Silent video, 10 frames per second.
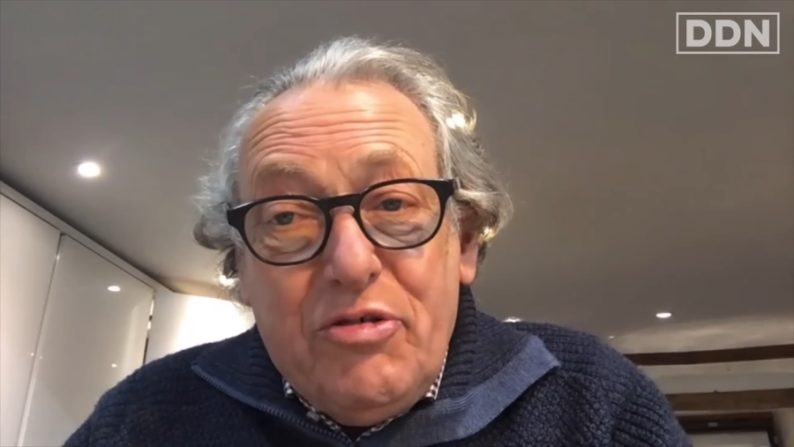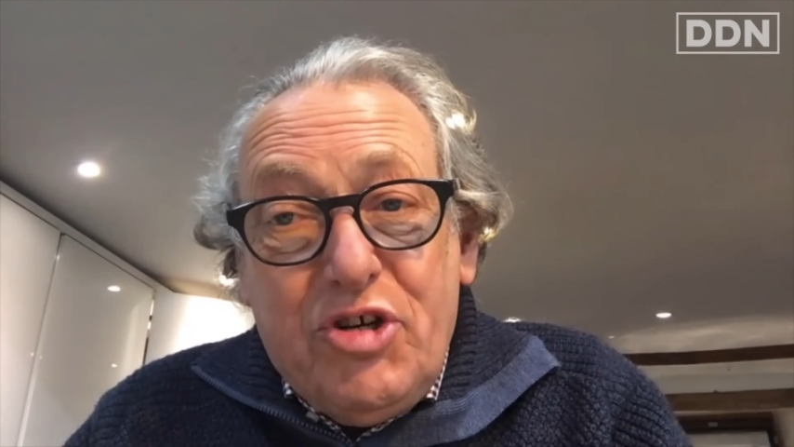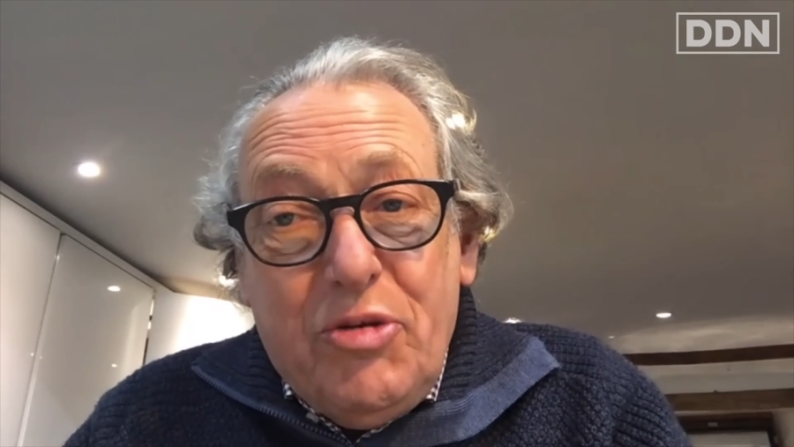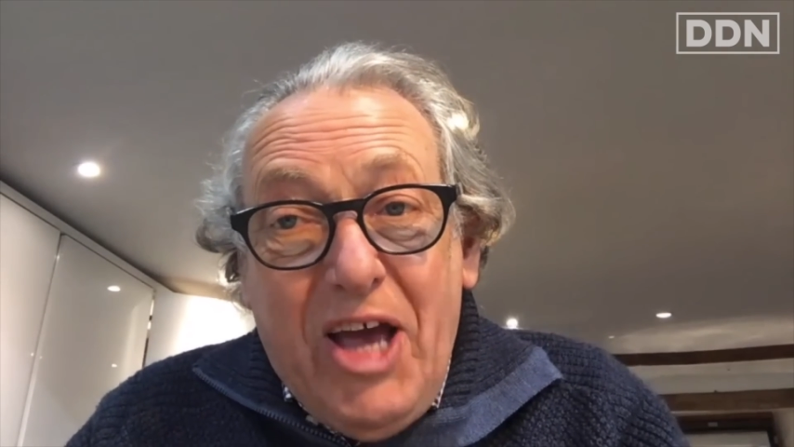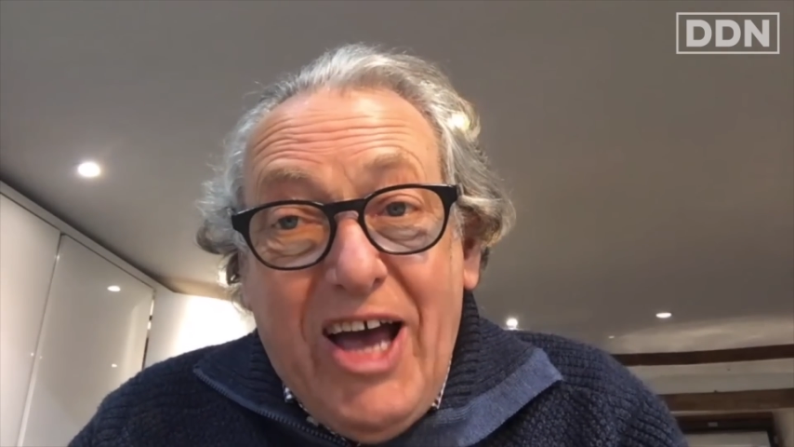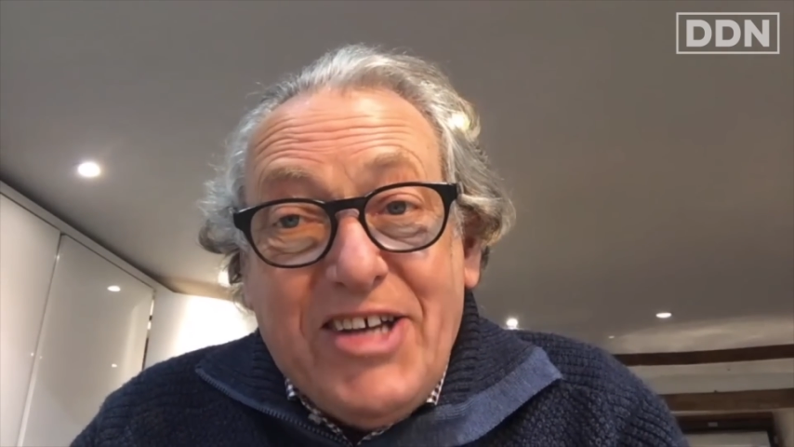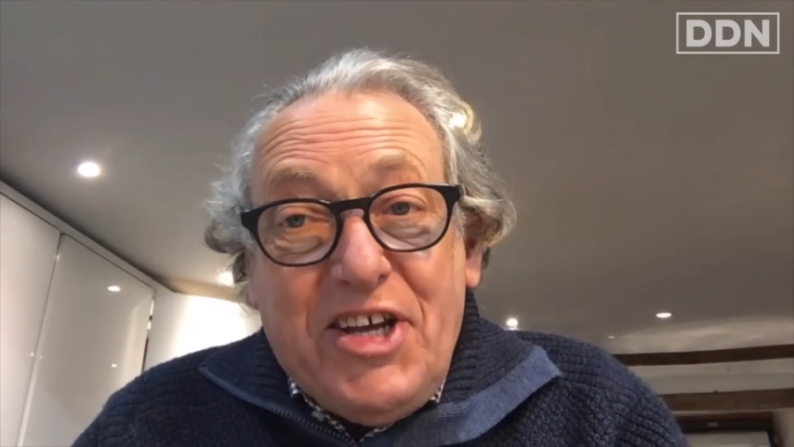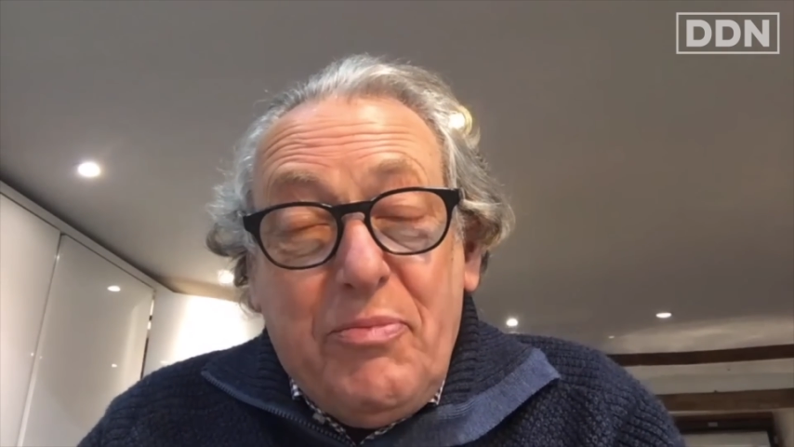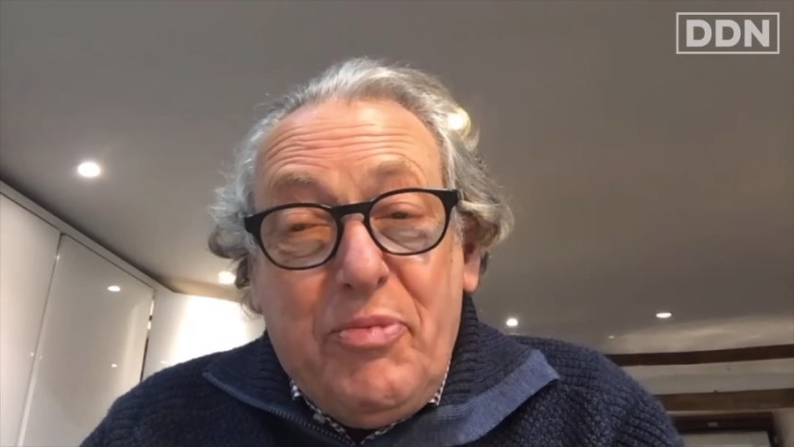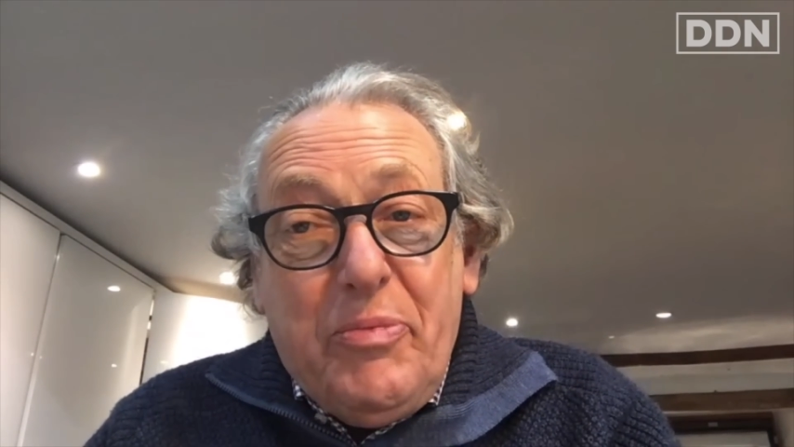should be
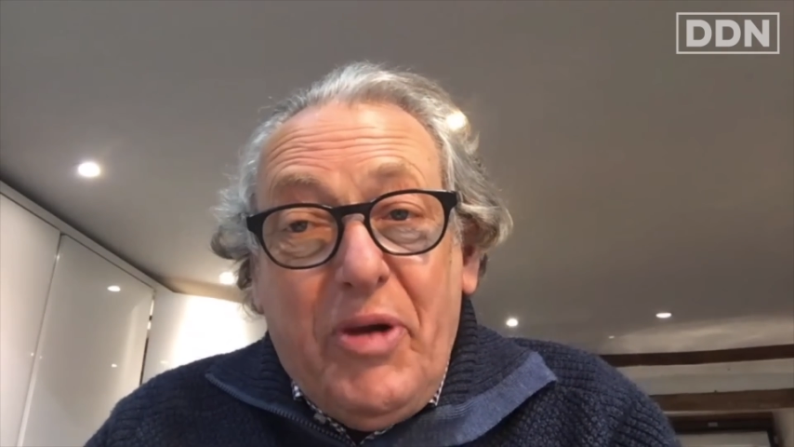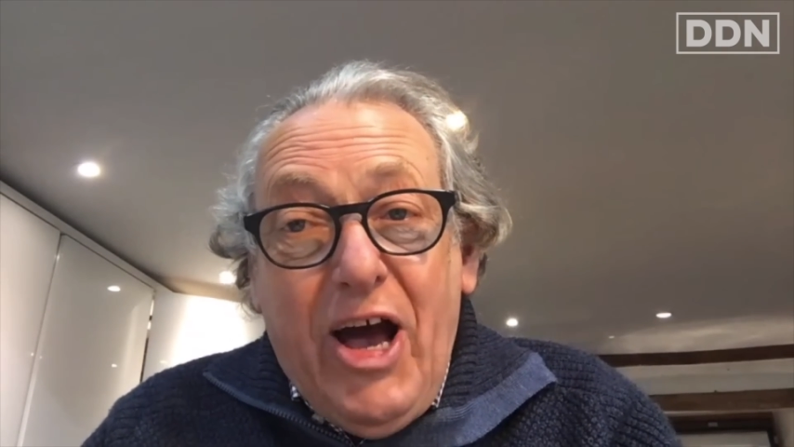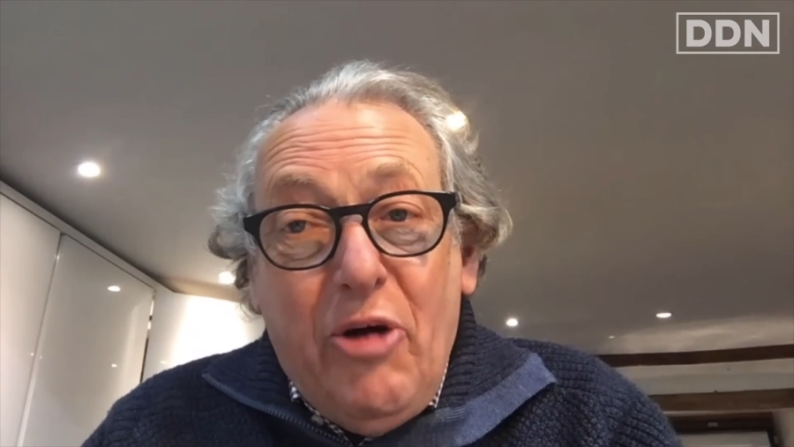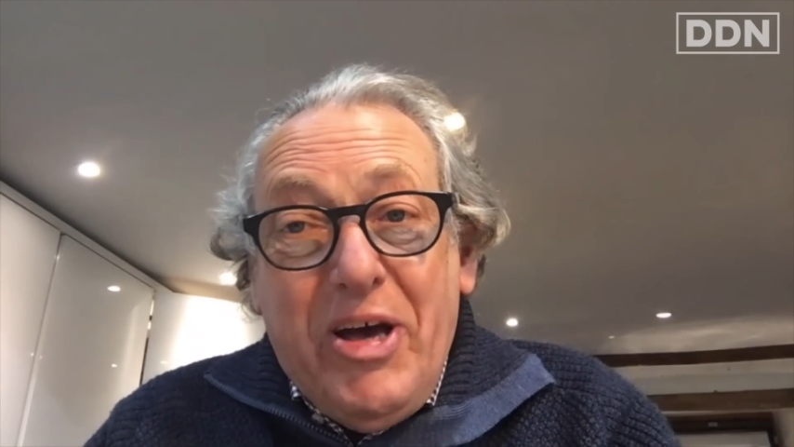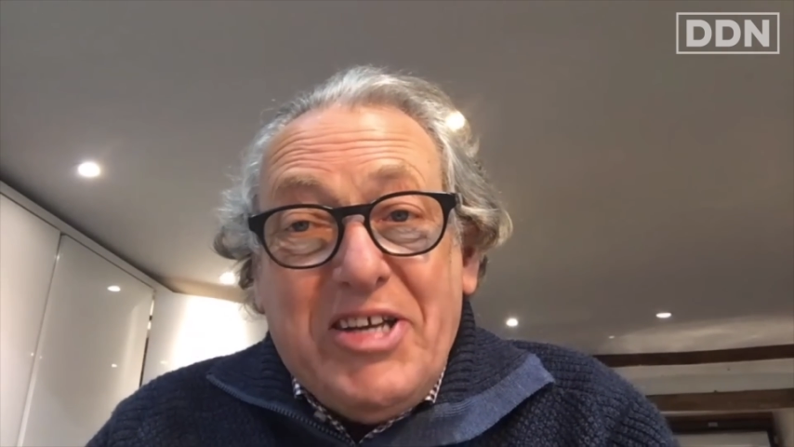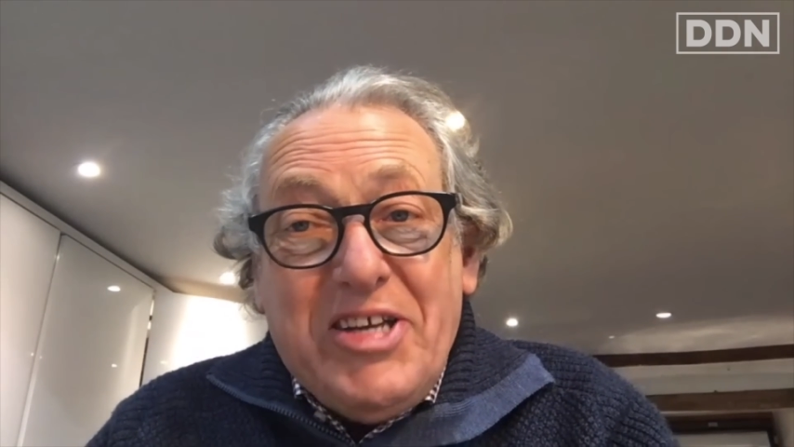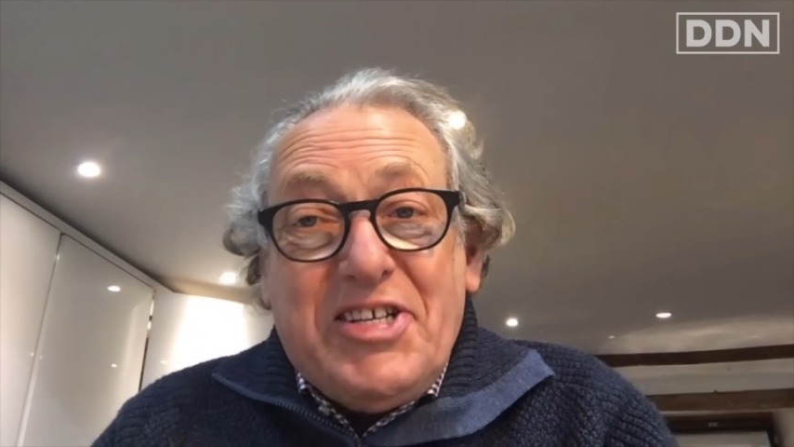asking people how best